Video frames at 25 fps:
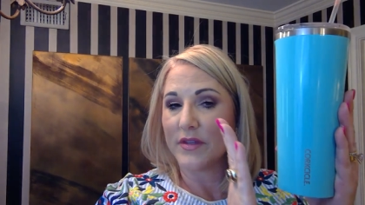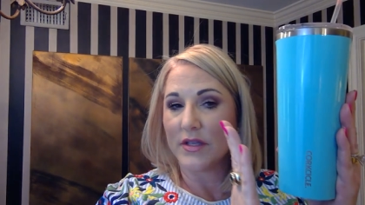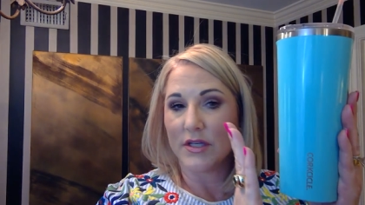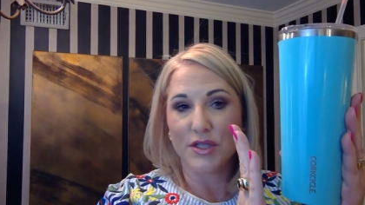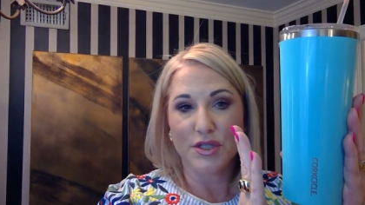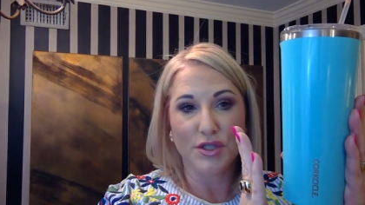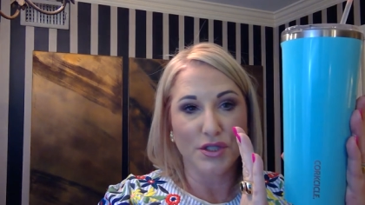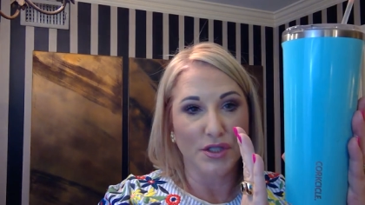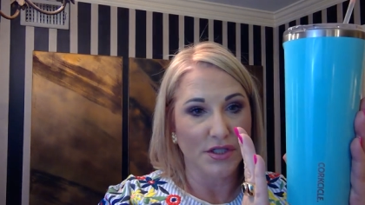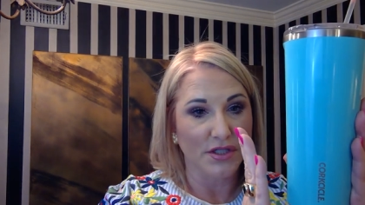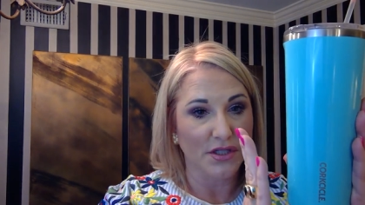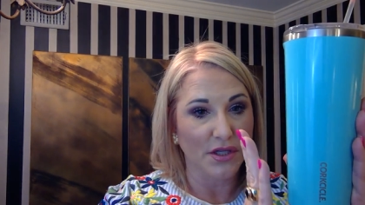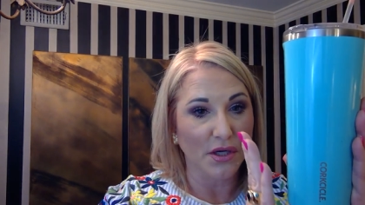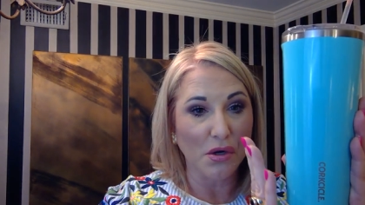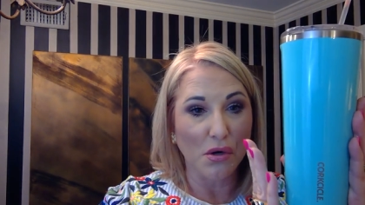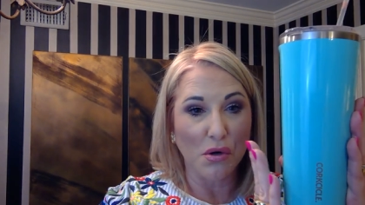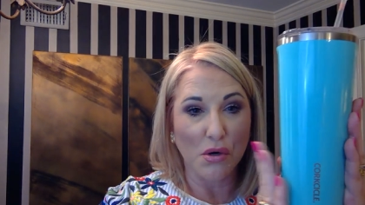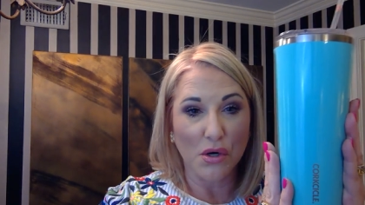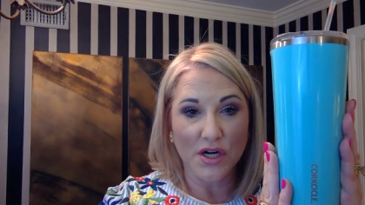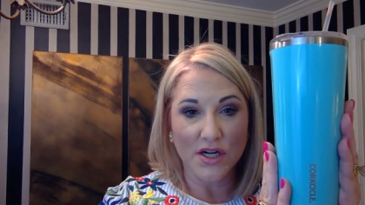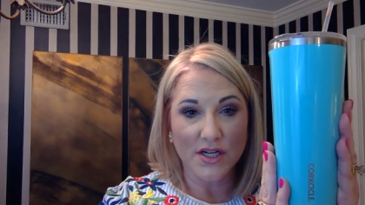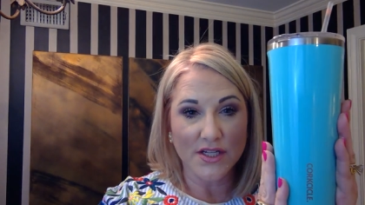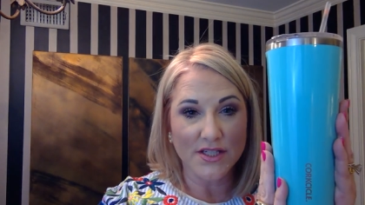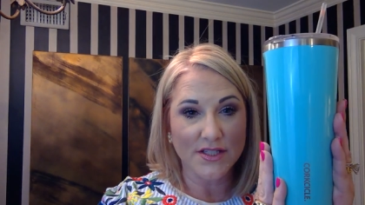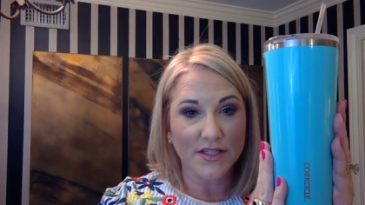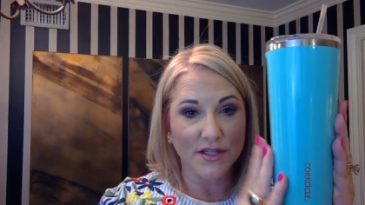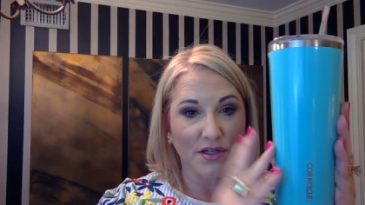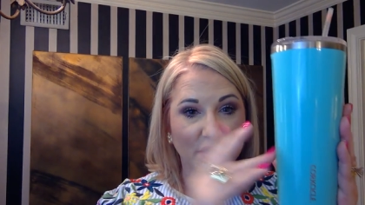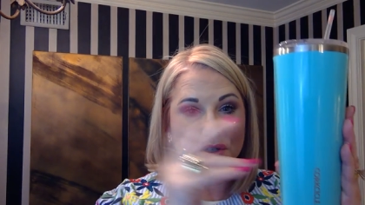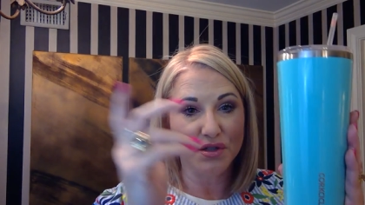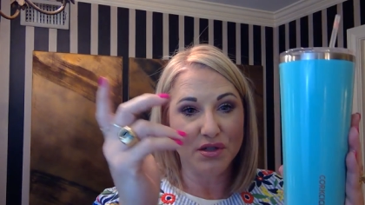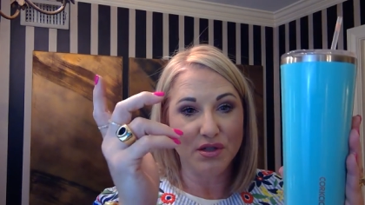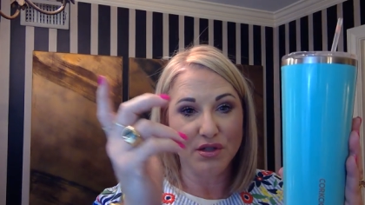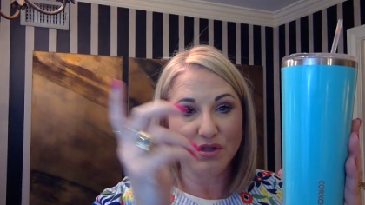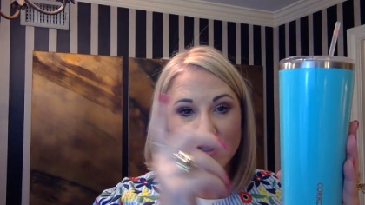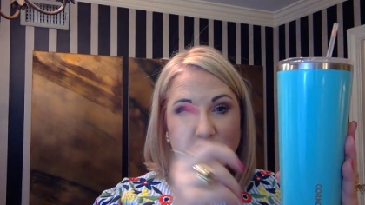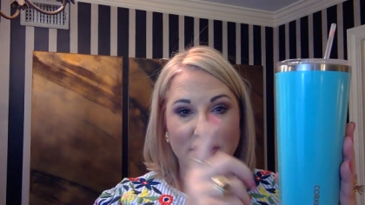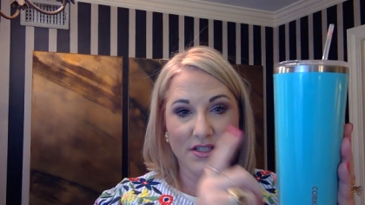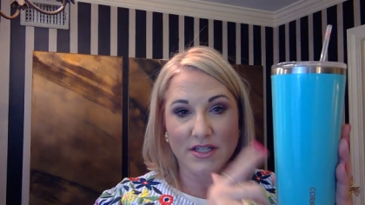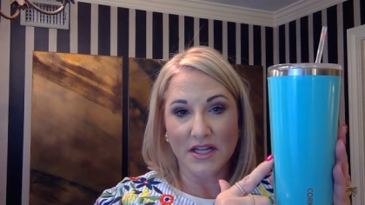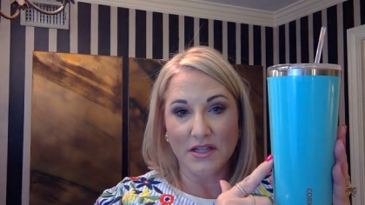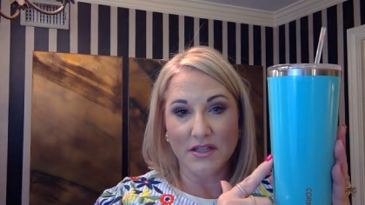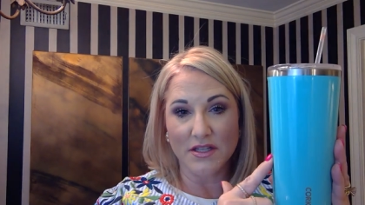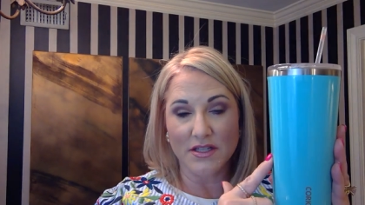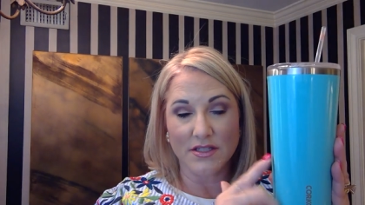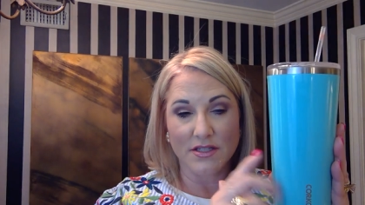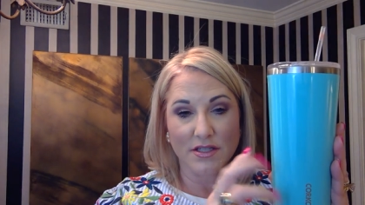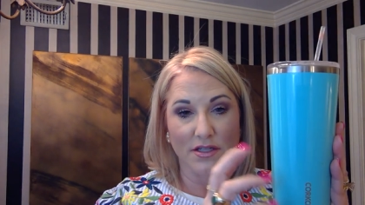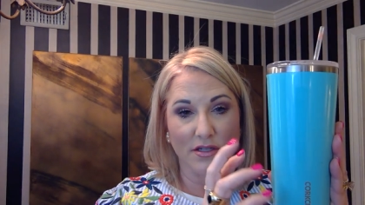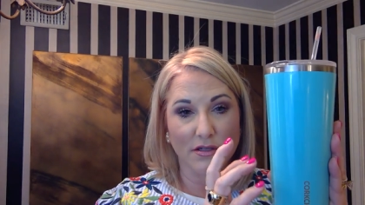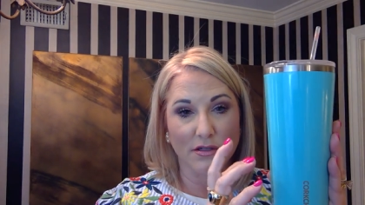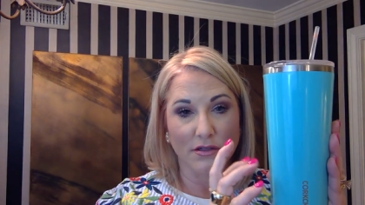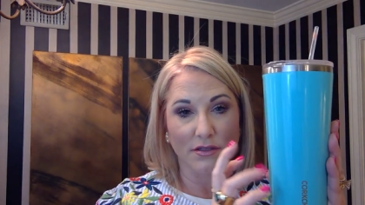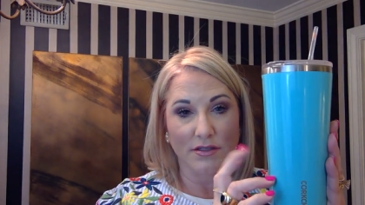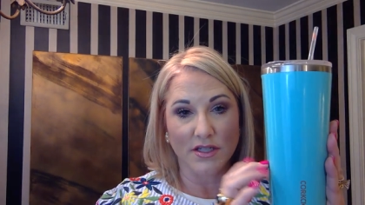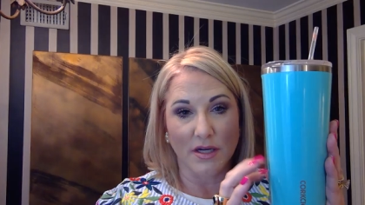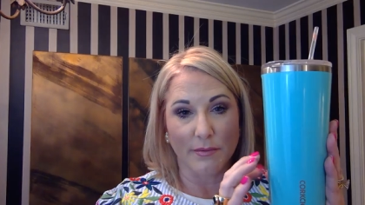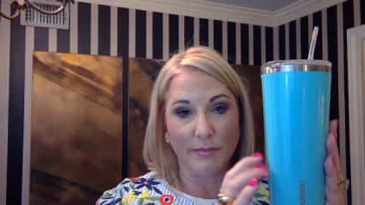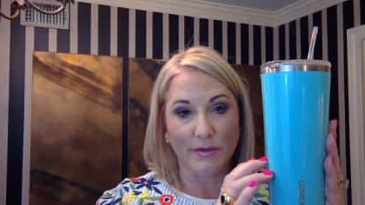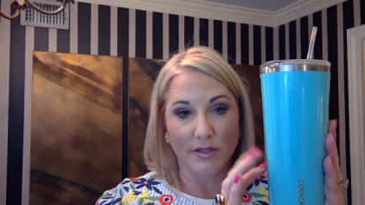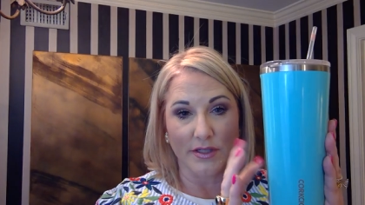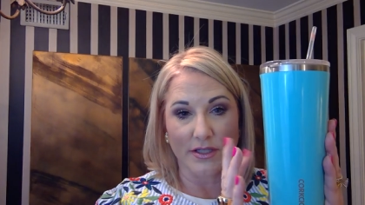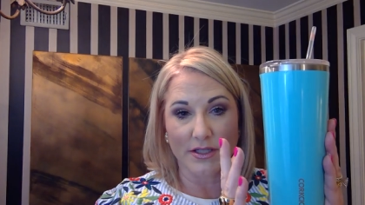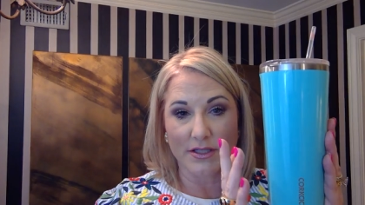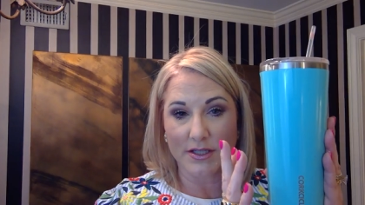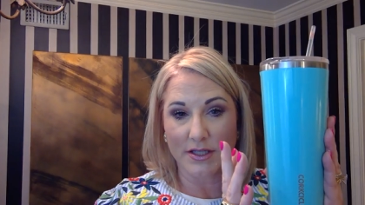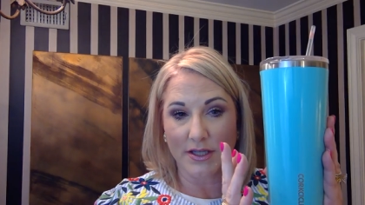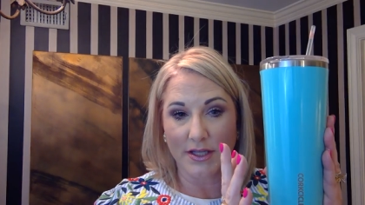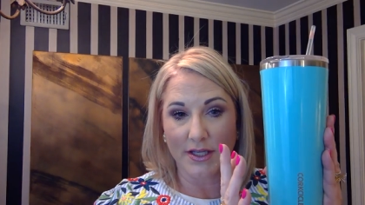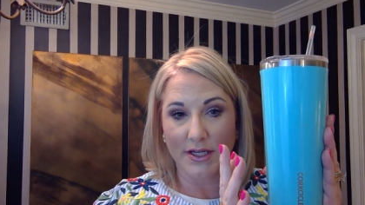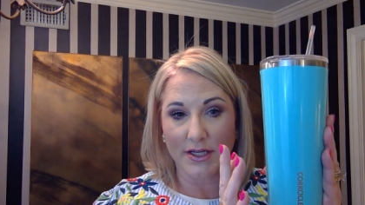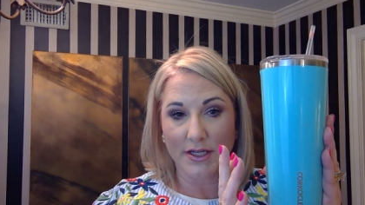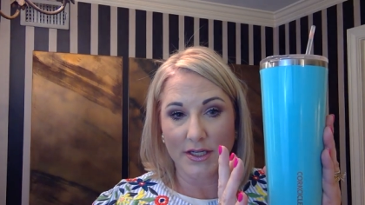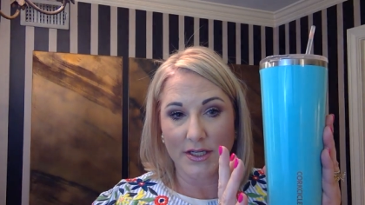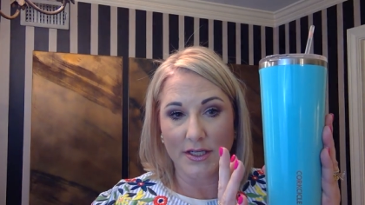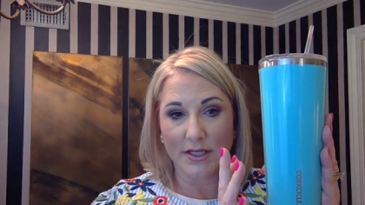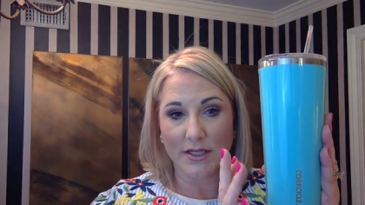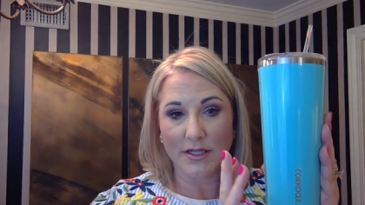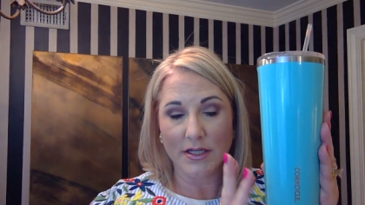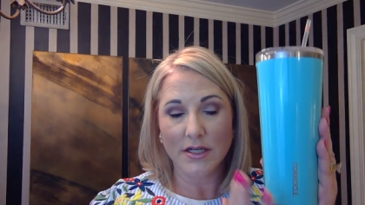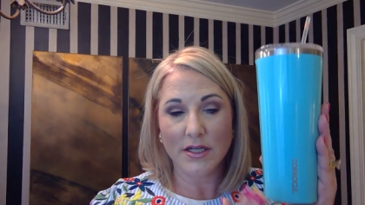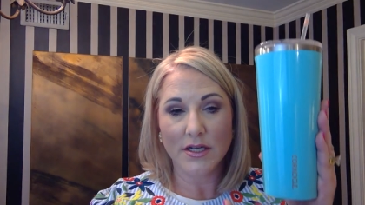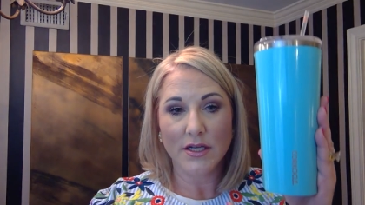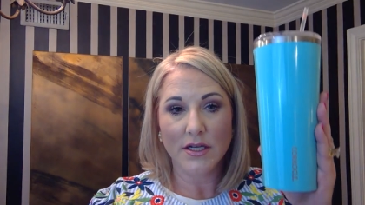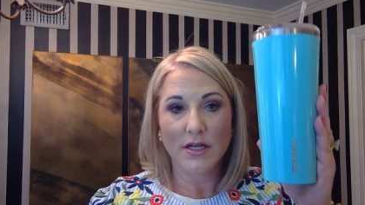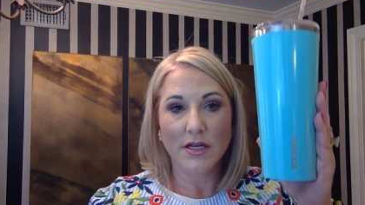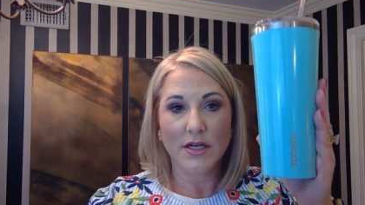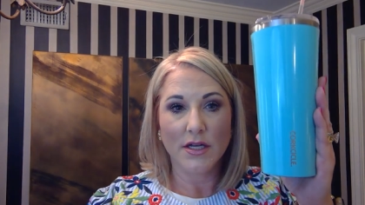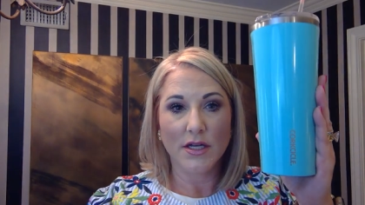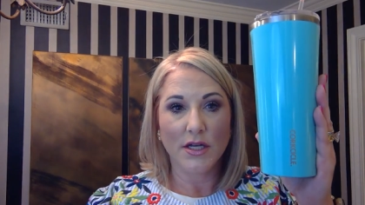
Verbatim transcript: It's just the Corksicle stainless steel, double insulated.